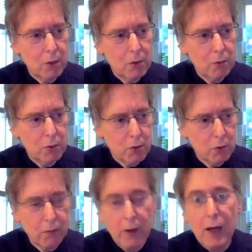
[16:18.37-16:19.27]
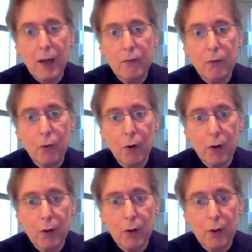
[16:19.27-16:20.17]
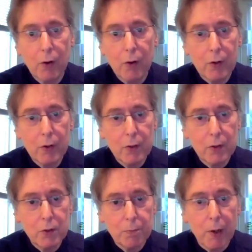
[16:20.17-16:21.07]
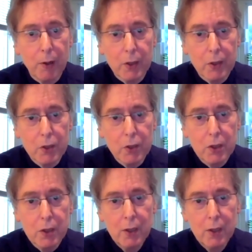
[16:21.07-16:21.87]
to survive or to perish,